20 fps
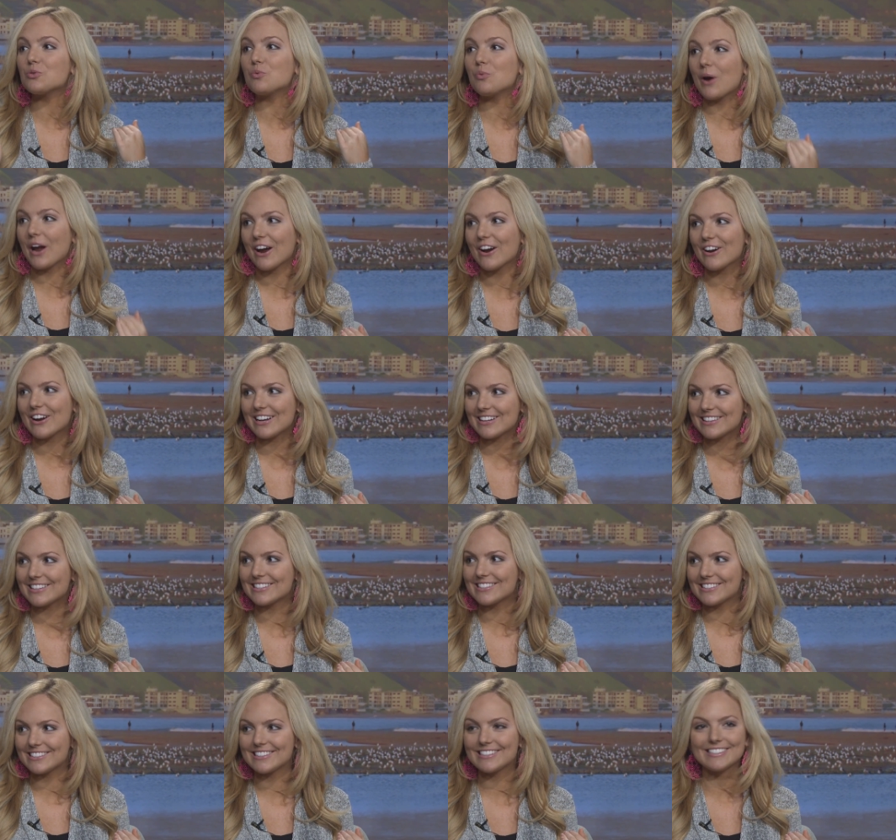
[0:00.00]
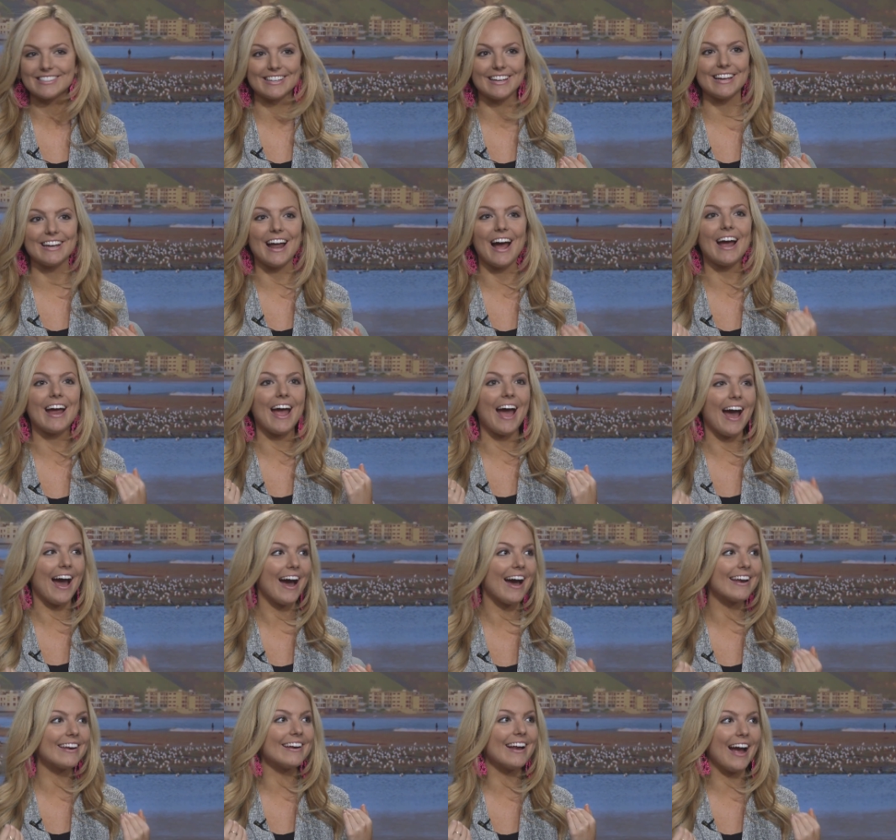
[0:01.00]
wear it this season. I
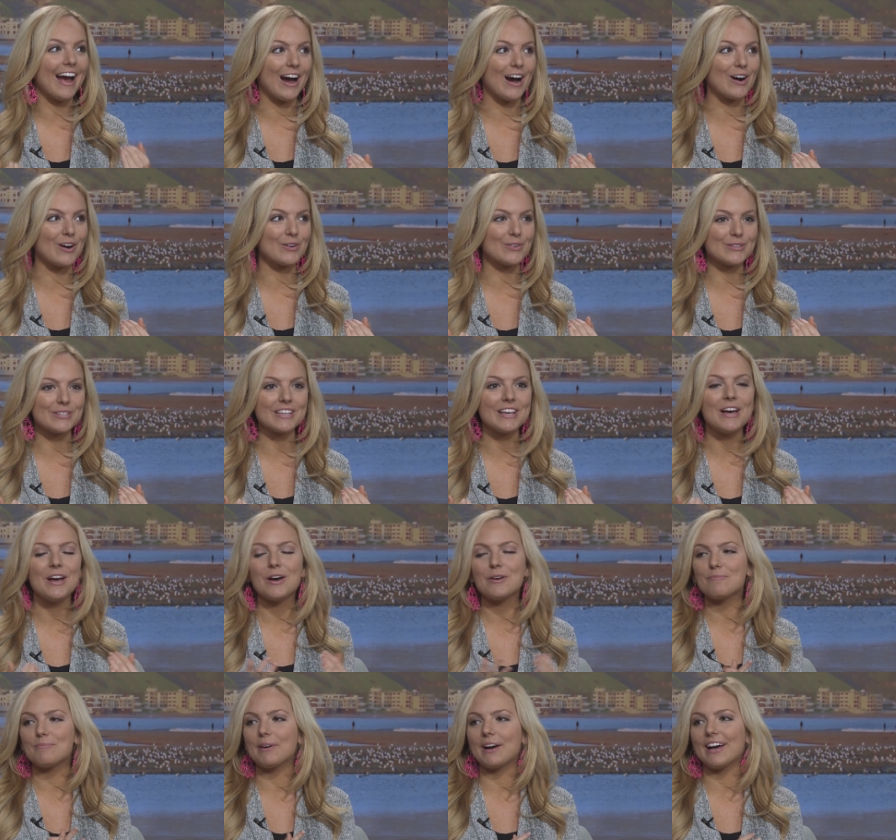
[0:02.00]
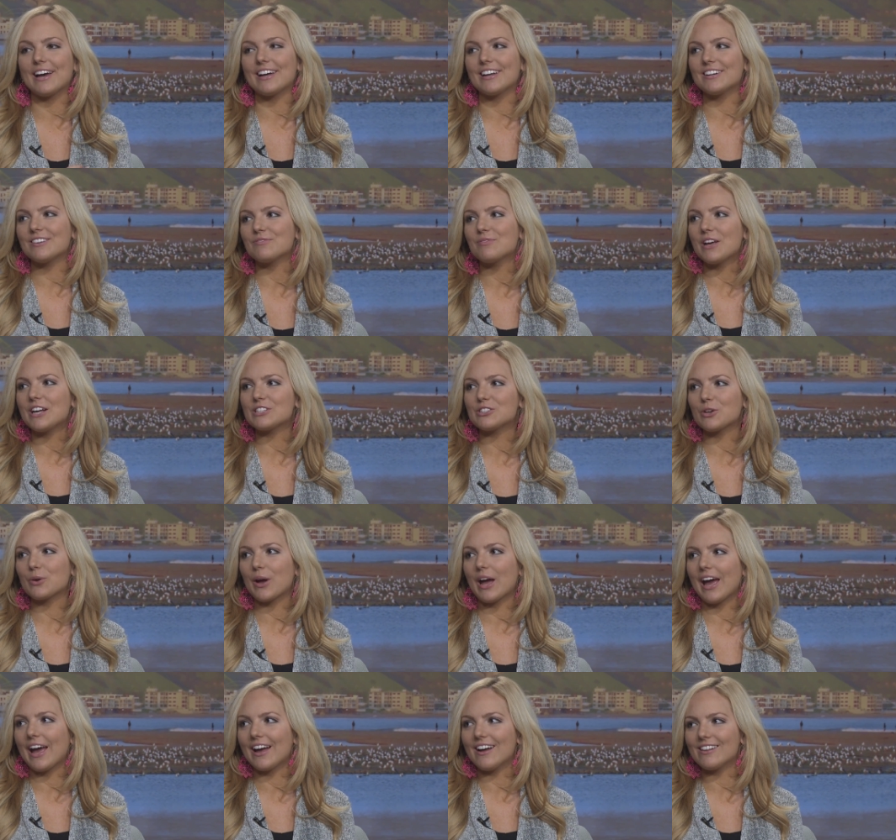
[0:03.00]
had it out, but it's
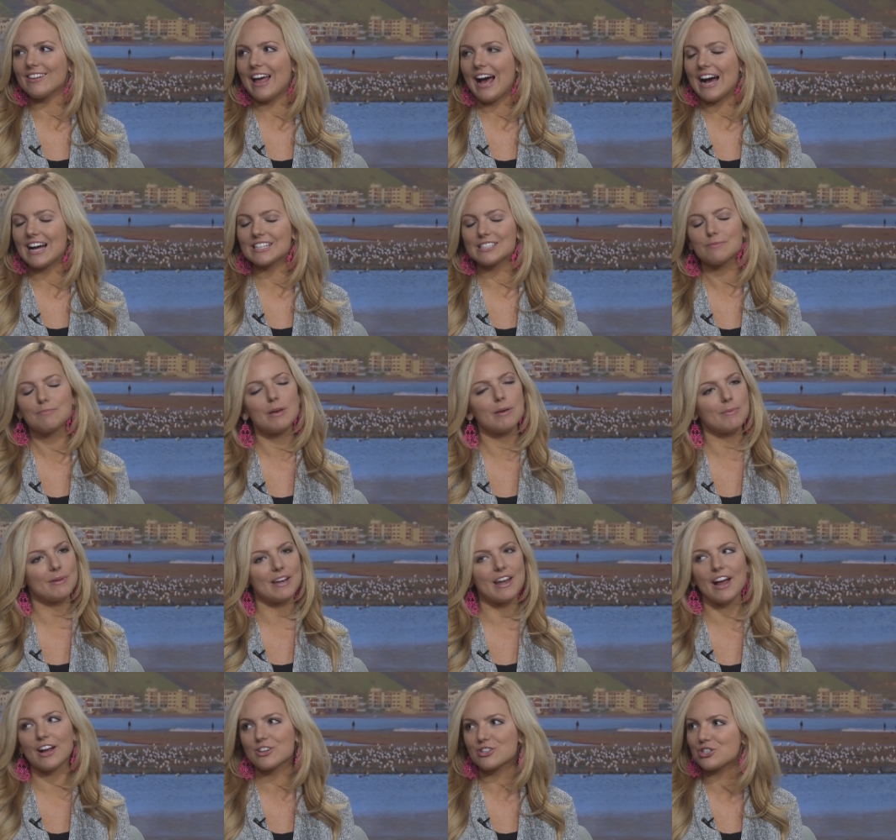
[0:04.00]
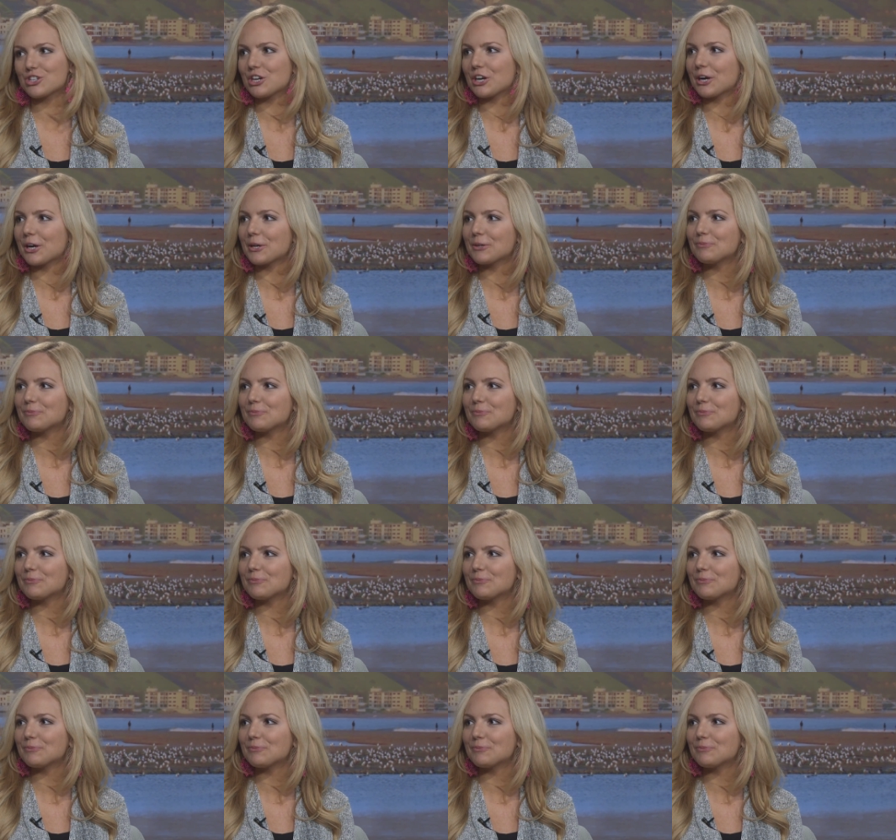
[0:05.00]
okay, alas. I maybe your, next year. I